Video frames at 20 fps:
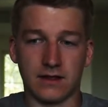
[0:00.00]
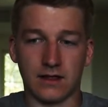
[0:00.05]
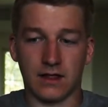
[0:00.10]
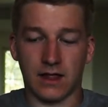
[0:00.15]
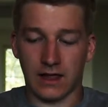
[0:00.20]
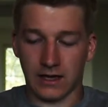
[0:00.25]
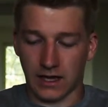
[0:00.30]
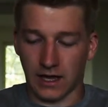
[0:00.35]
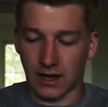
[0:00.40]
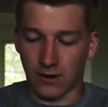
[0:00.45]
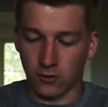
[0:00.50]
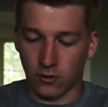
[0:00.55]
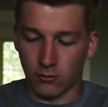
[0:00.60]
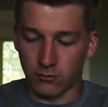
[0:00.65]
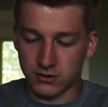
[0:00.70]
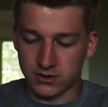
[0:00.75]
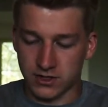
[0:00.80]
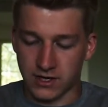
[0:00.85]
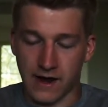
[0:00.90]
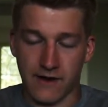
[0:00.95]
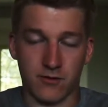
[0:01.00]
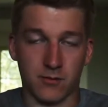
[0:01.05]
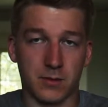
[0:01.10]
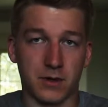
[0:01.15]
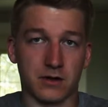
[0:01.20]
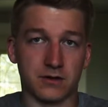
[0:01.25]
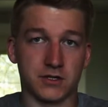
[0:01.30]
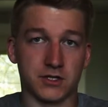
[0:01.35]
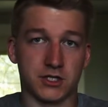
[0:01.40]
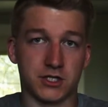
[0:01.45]
I would almost never be
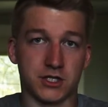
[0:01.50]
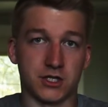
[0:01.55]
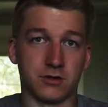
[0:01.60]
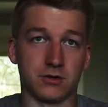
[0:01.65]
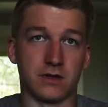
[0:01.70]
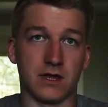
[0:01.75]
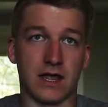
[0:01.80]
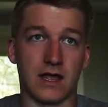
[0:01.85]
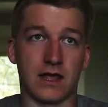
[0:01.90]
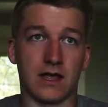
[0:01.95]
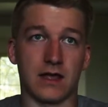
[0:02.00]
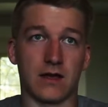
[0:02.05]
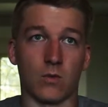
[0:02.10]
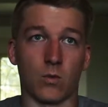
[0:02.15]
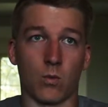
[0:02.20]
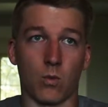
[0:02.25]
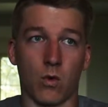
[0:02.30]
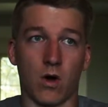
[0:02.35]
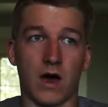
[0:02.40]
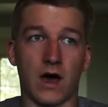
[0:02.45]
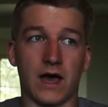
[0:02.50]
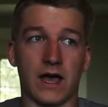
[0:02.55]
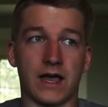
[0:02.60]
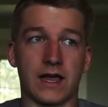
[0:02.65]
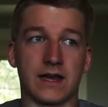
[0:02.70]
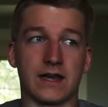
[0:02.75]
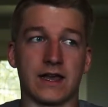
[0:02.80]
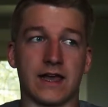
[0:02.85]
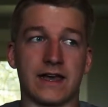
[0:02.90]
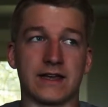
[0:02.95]
able to shoot
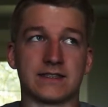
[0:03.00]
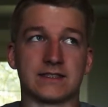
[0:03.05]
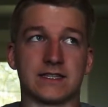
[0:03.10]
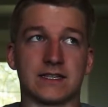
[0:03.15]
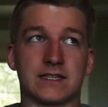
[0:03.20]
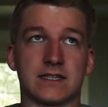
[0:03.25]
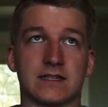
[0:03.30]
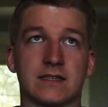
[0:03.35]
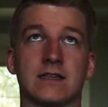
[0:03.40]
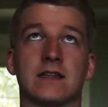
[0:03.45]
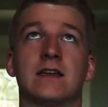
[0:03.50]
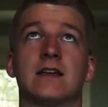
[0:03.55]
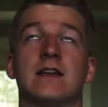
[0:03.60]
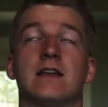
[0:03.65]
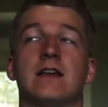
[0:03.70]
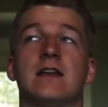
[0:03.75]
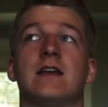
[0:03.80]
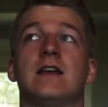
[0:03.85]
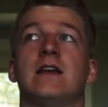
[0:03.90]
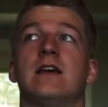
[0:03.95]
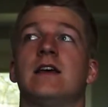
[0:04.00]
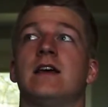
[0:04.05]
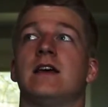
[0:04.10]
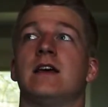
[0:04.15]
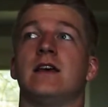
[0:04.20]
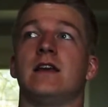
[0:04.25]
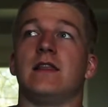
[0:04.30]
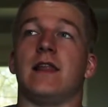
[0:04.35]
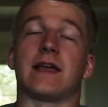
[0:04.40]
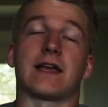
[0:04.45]
wide, as in
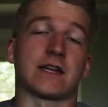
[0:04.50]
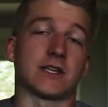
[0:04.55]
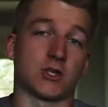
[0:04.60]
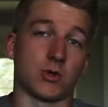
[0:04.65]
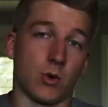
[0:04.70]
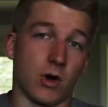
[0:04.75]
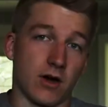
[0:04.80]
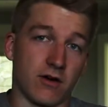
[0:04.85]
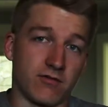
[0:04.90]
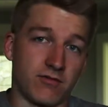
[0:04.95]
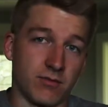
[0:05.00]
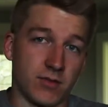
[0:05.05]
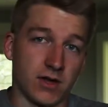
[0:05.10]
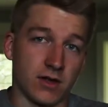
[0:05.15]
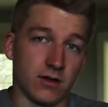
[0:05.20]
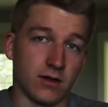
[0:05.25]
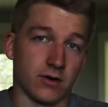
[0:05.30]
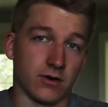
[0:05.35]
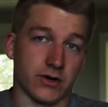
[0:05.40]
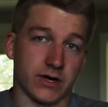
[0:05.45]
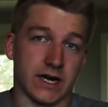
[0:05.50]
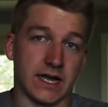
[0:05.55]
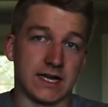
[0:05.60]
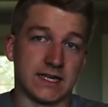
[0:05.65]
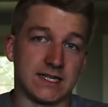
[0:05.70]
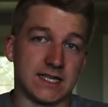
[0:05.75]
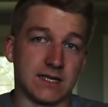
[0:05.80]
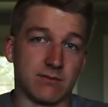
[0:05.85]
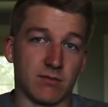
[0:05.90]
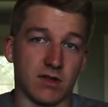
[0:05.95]
like a 12 mil or an
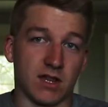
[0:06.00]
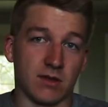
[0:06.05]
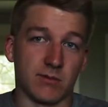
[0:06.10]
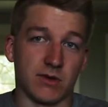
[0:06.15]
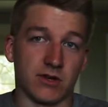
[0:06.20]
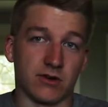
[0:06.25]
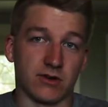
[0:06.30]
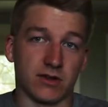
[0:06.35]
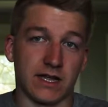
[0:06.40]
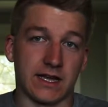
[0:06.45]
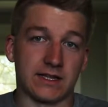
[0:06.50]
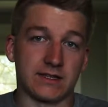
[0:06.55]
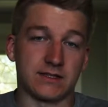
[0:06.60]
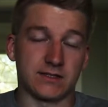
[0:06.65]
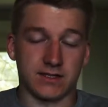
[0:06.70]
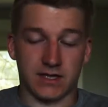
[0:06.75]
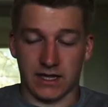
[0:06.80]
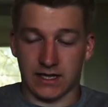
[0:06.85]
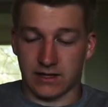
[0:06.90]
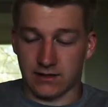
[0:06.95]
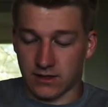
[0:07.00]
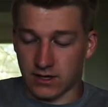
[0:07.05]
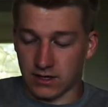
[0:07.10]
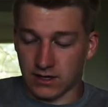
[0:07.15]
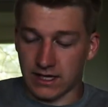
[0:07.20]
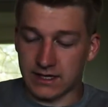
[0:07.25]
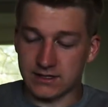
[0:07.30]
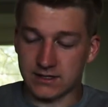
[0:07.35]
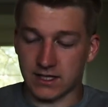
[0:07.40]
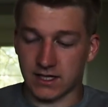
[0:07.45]
18 millimeter lens. Like the
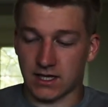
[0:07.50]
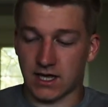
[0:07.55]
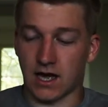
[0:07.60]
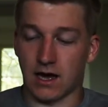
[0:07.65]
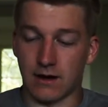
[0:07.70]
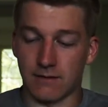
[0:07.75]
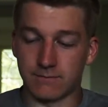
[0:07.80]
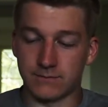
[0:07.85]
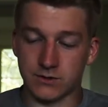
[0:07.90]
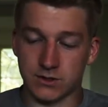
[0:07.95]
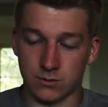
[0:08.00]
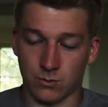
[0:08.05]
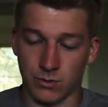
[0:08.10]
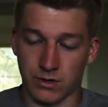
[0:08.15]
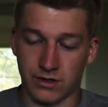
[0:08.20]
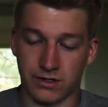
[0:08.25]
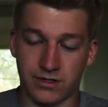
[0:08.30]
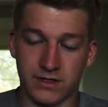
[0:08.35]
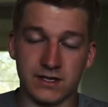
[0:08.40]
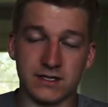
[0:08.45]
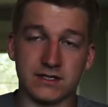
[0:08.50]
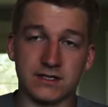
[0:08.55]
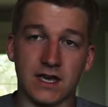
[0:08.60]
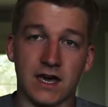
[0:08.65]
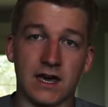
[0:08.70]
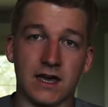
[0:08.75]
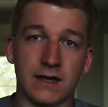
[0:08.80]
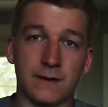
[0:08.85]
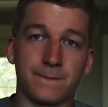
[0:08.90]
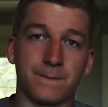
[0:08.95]
lens that comes with this
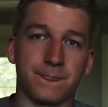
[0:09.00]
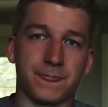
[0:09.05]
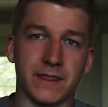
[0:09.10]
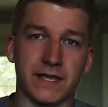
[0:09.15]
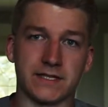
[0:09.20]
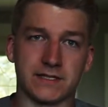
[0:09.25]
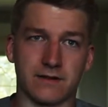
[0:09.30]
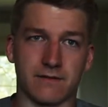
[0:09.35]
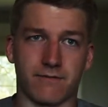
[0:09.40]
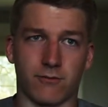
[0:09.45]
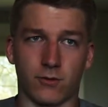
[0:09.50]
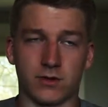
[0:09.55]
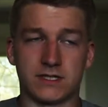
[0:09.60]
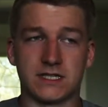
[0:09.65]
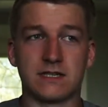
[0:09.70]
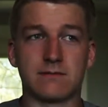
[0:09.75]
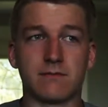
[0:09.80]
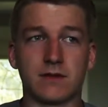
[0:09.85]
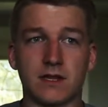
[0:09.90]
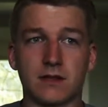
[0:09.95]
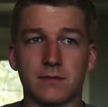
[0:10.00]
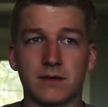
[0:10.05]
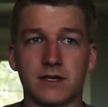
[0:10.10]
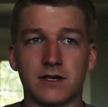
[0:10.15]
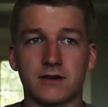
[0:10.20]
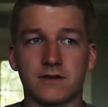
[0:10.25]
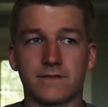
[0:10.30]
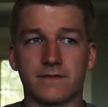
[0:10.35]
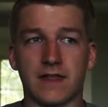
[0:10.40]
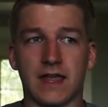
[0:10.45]
guy is a 14
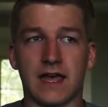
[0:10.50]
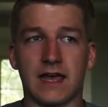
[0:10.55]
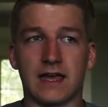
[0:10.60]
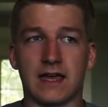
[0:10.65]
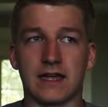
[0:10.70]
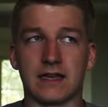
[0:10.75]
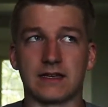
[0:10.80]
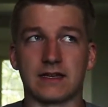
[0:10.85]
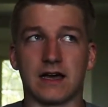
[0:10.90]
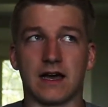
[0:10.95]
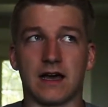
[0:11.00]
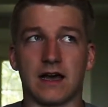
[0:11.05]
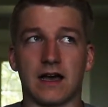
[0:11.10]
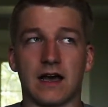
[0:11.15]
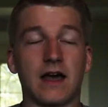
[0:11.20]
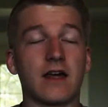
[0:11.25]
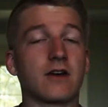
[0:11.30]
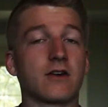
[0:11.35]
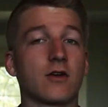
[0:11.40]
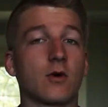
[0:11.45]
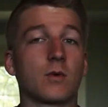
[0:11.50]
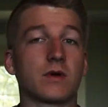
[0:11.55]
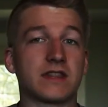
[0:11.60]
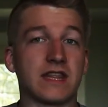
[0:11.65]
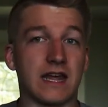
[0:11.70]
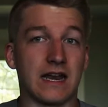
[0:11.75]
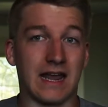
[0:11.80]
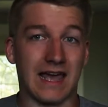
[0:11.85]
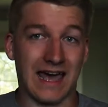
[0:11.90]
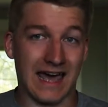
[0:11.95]
millimeter, and I don't know what
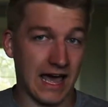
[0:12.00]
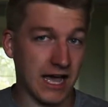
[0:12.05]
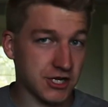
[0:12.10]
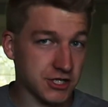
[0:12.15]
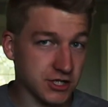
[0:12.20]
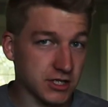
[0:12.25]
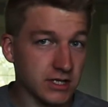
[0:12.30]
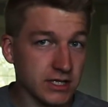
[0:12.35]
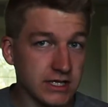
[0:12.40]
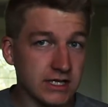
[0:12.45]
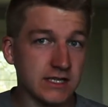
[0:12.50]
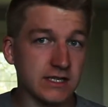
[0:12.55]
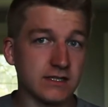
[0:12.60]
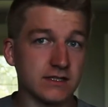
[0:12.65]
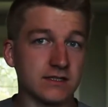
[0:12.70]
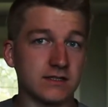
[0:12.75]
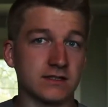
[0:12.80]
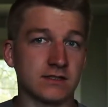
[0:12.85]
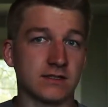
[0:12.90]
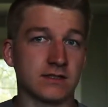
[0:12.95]
that actually is,